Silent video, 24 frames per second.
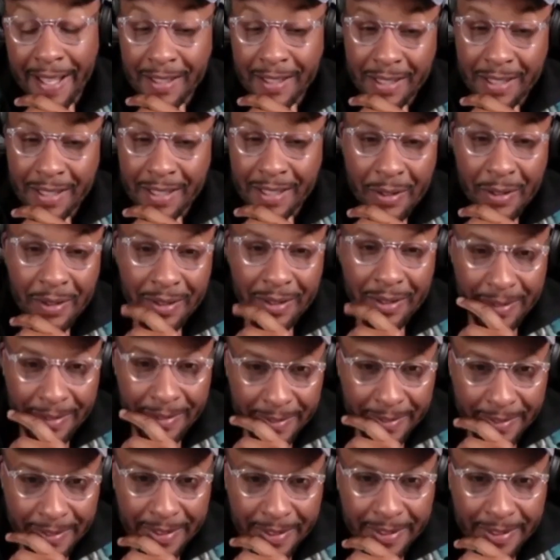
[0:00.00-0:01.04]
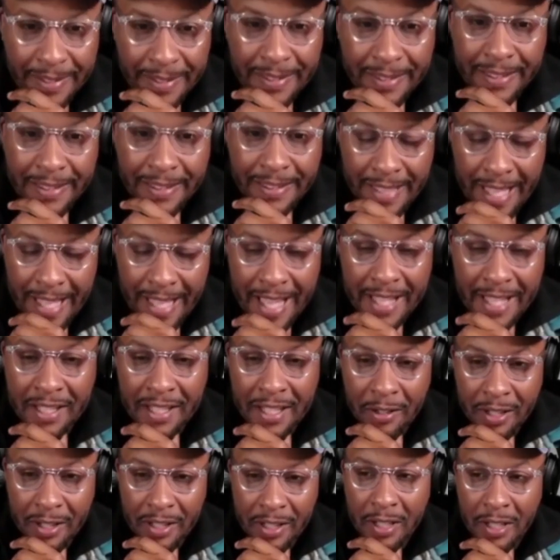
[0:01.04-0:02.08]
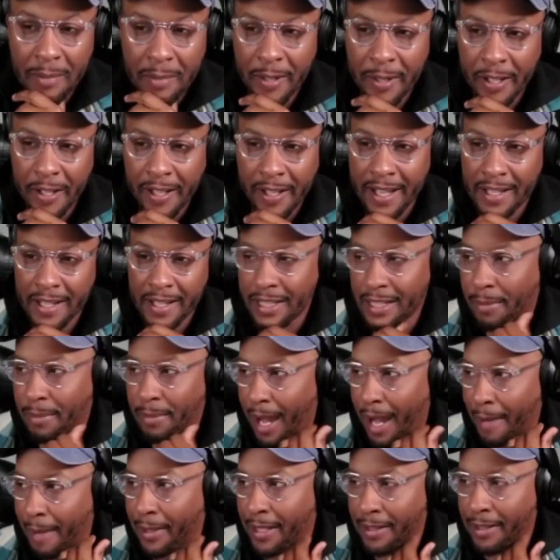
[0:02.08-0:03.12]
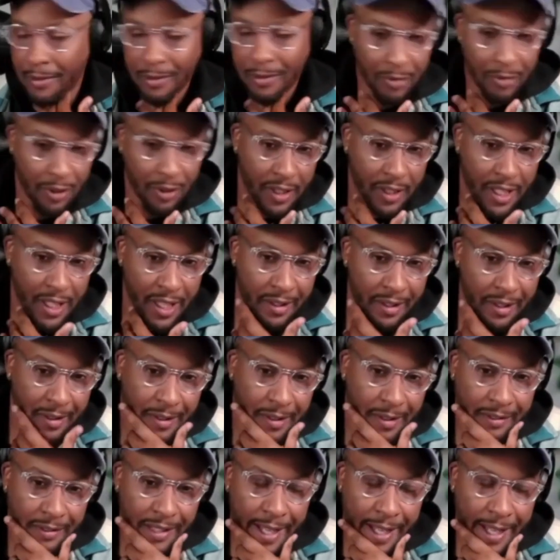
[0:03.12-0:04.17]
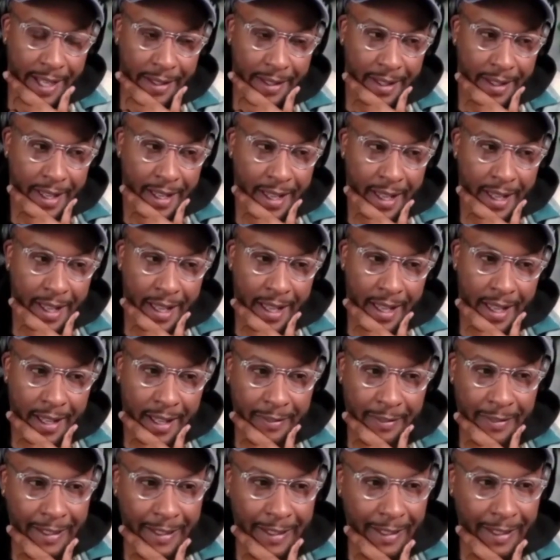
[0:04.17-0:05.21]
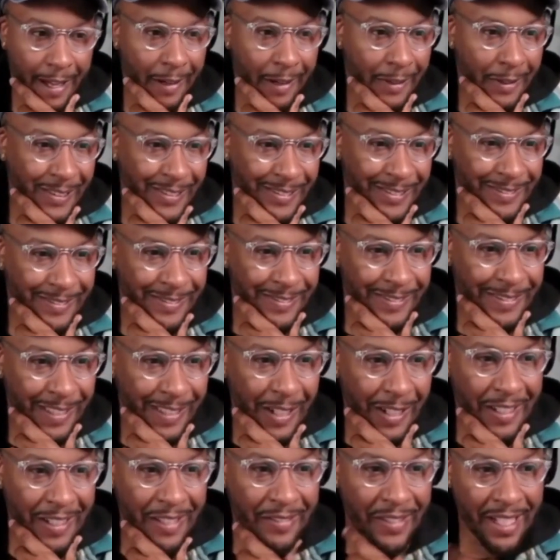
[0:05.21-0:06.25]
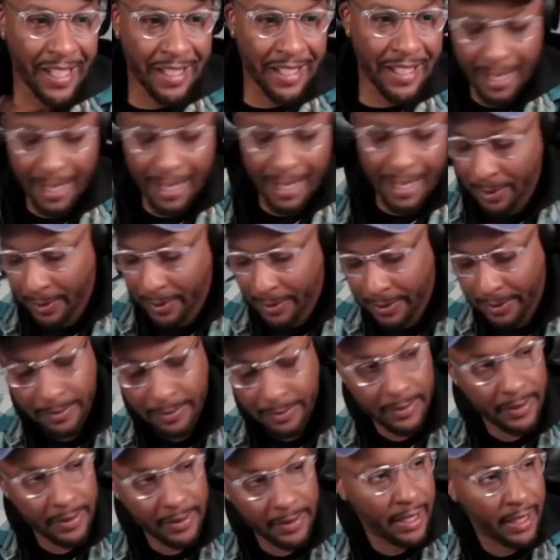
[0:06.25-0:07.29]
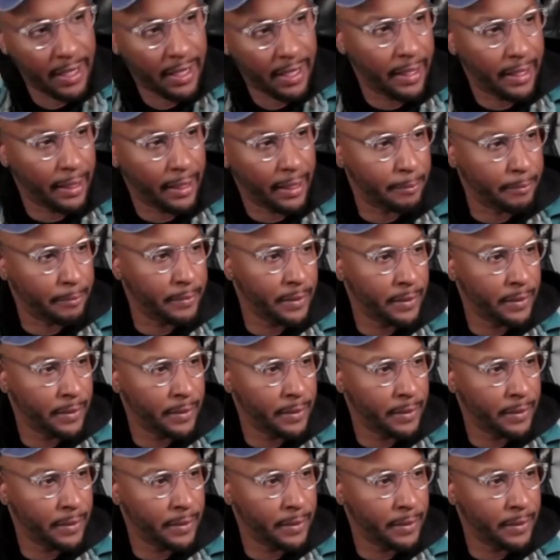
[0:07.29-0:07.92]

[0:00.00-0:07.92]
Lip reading: so asynchronous communication is probably the real key. Like I'll give you an example. Um,